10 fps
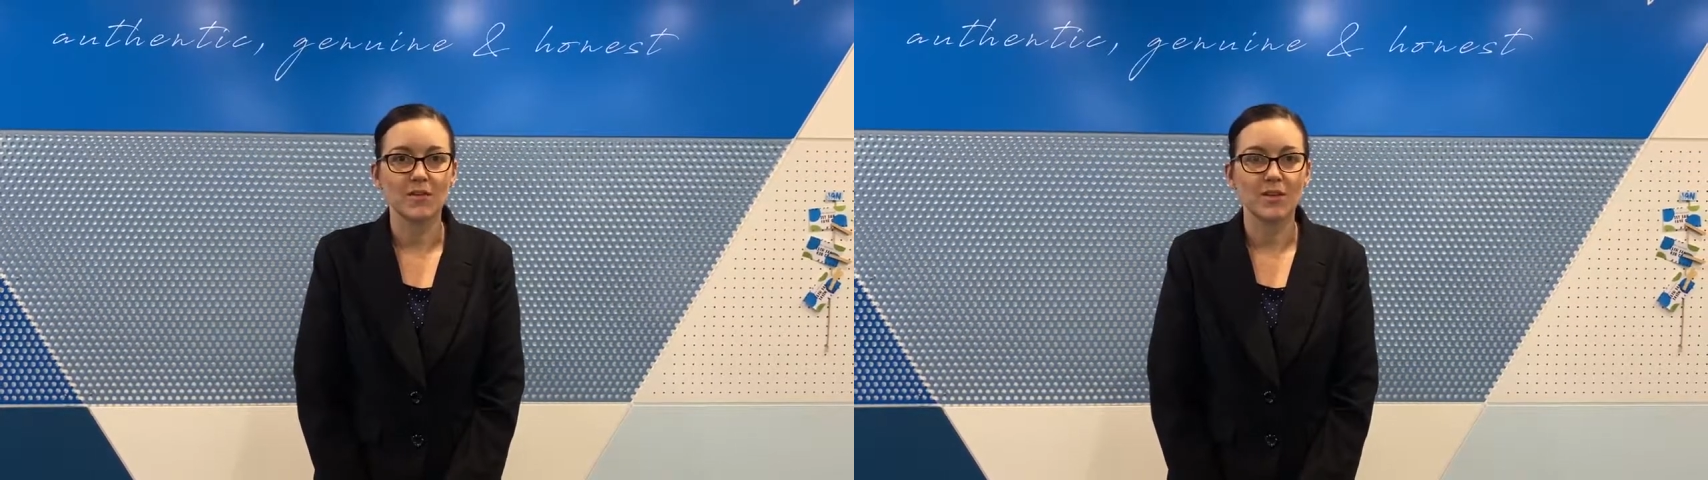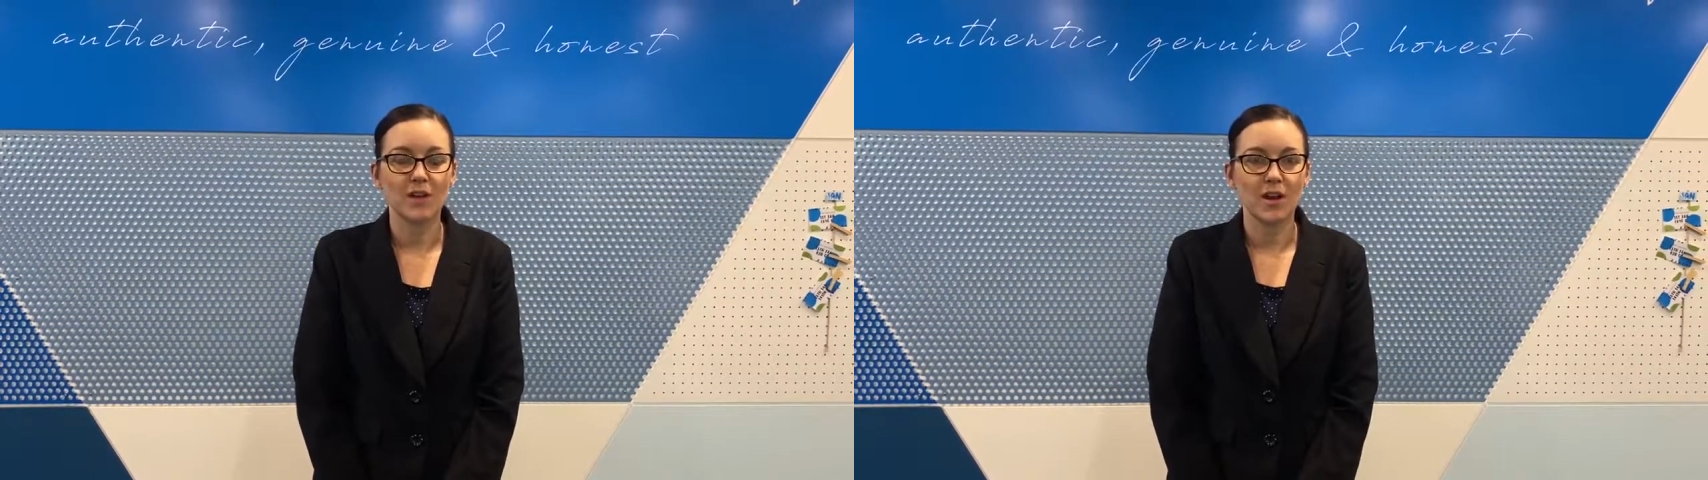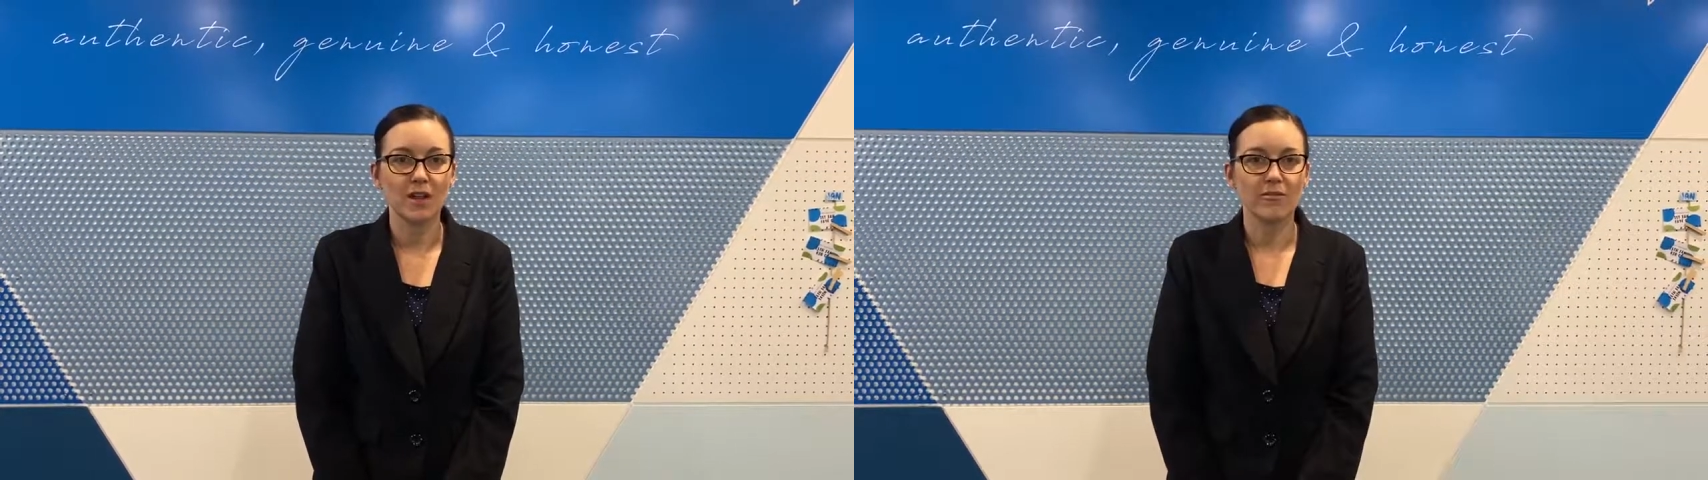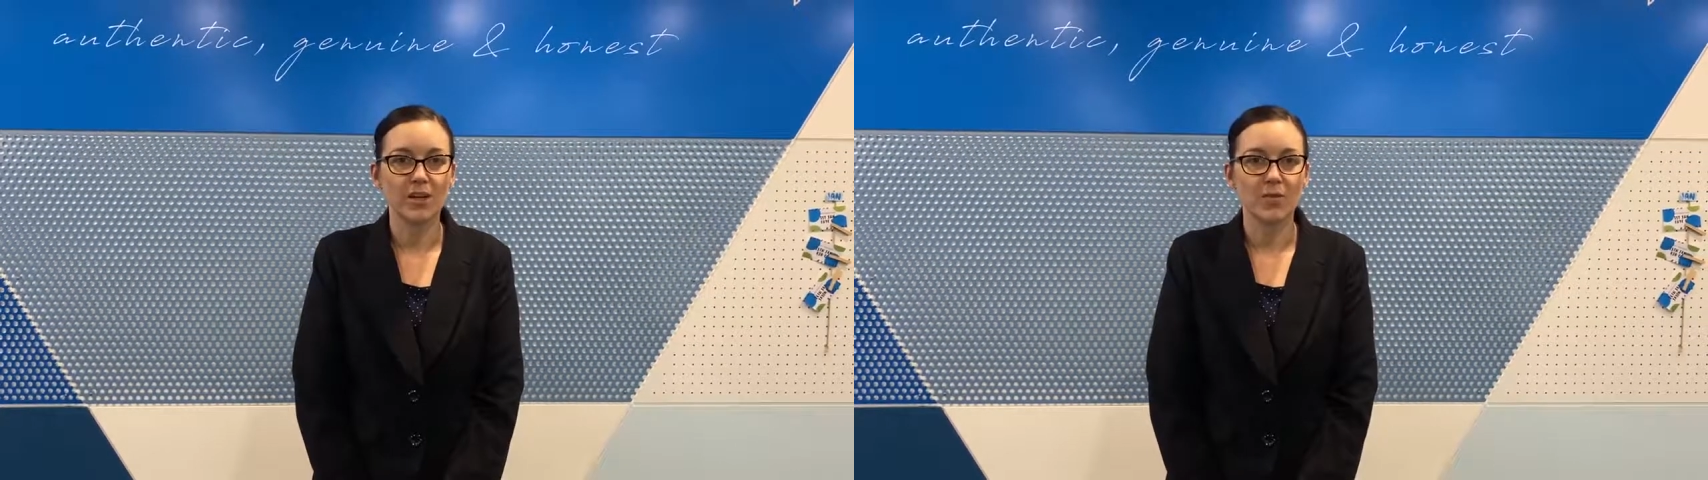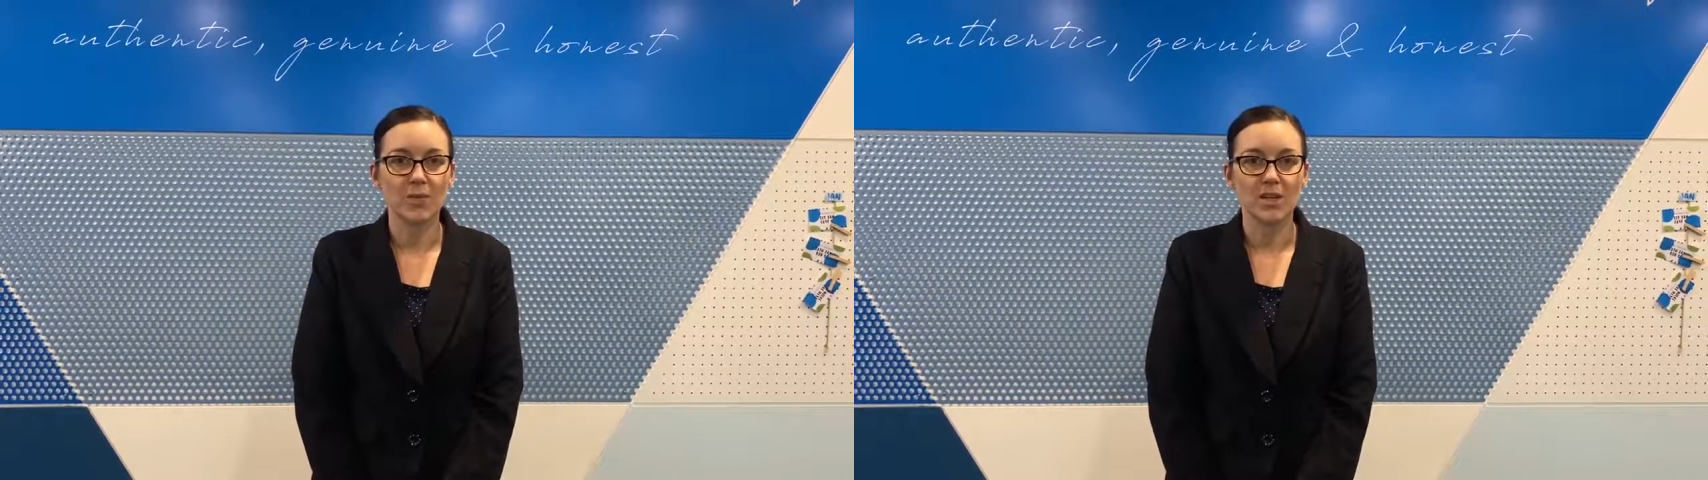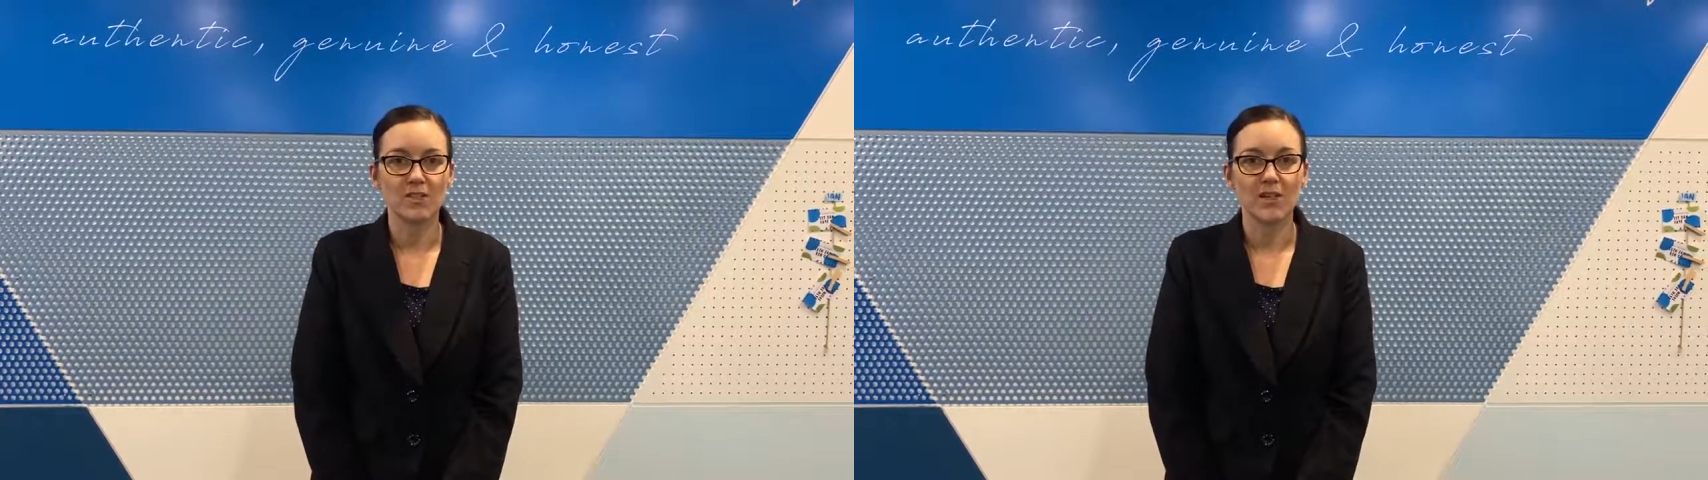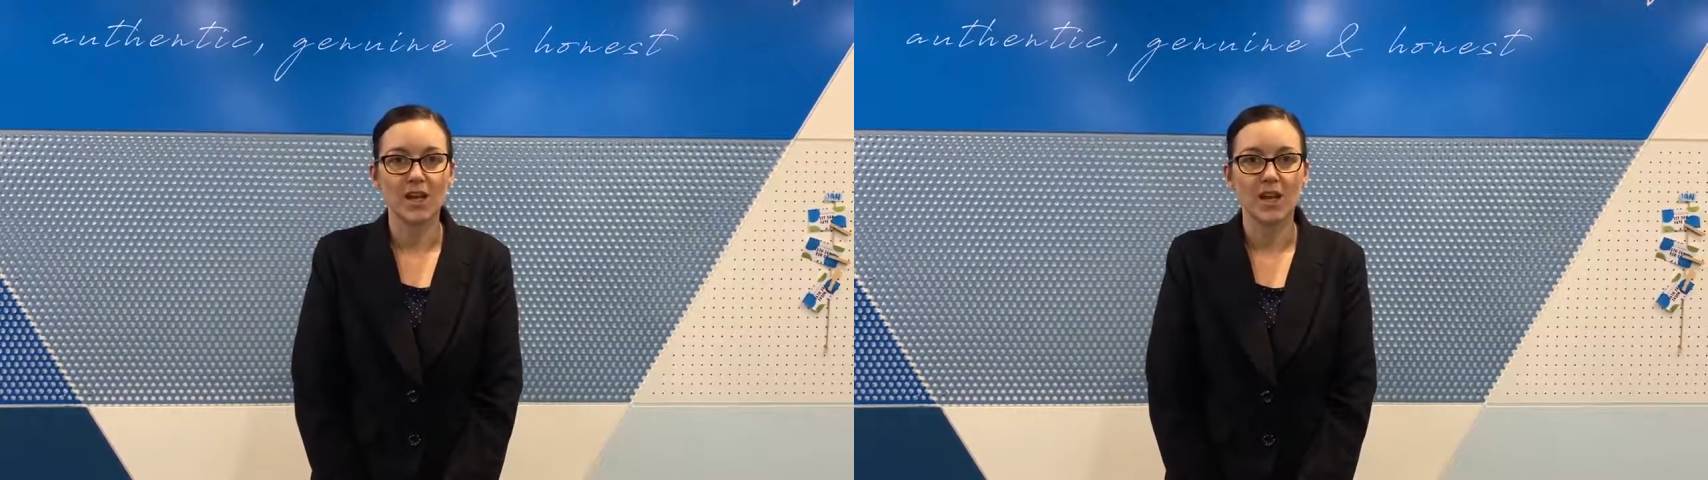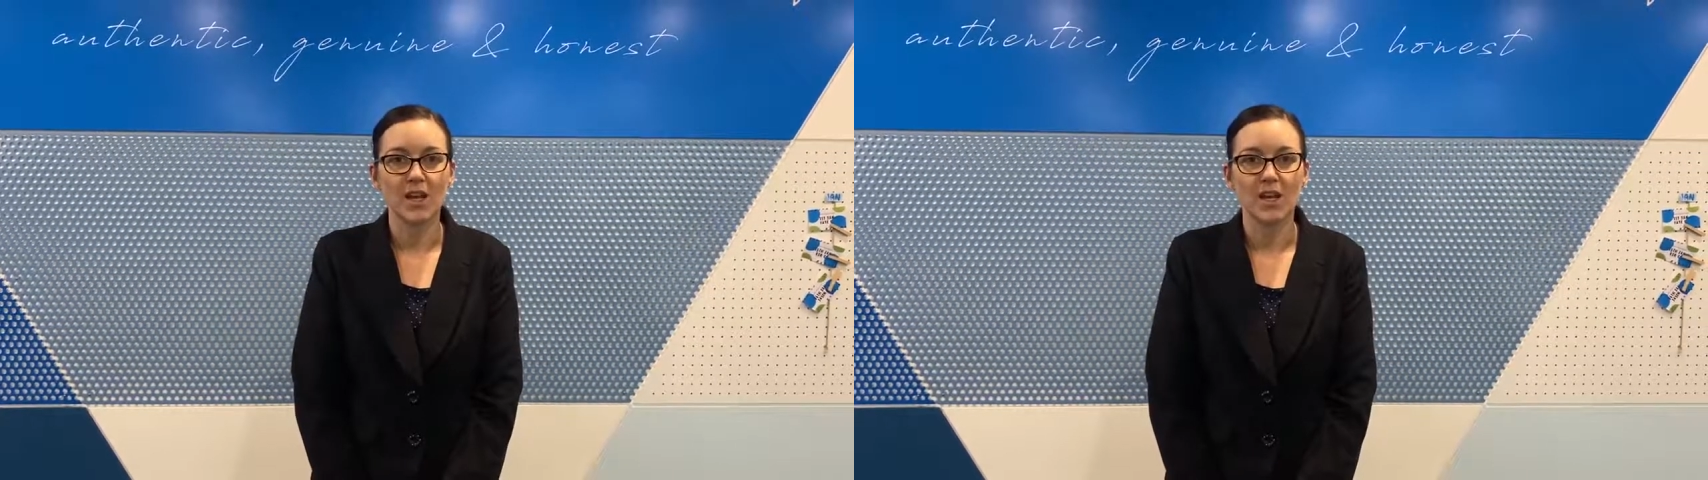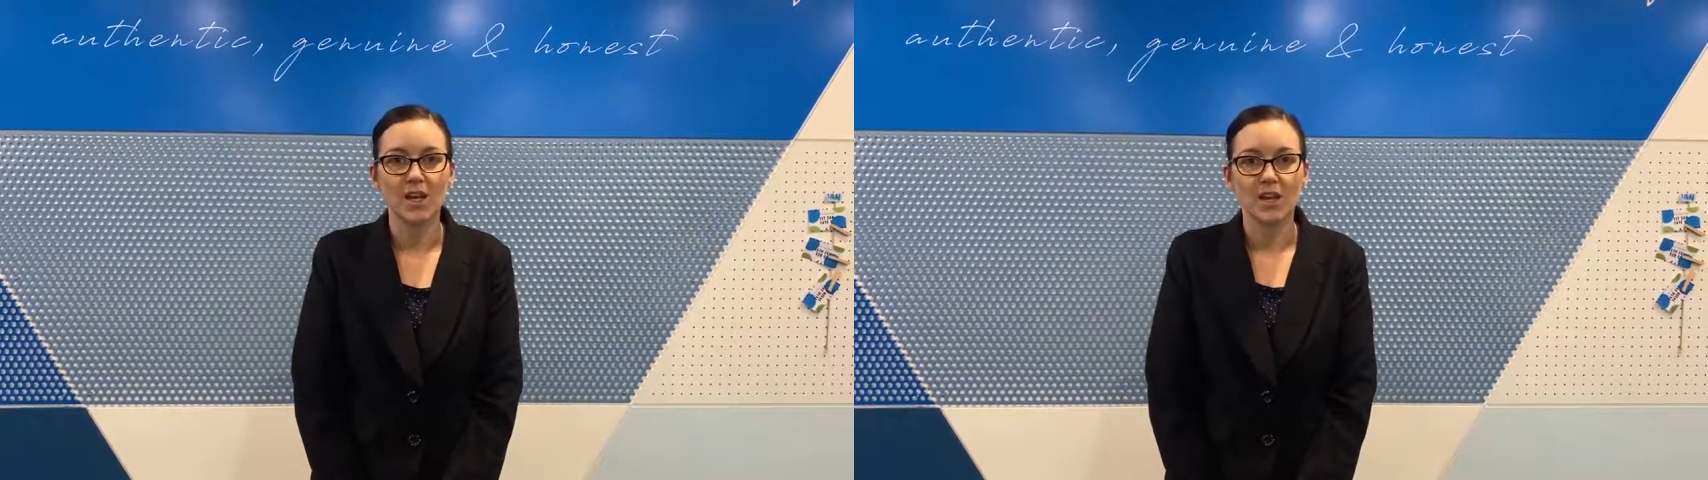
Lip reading: would highly recommend to any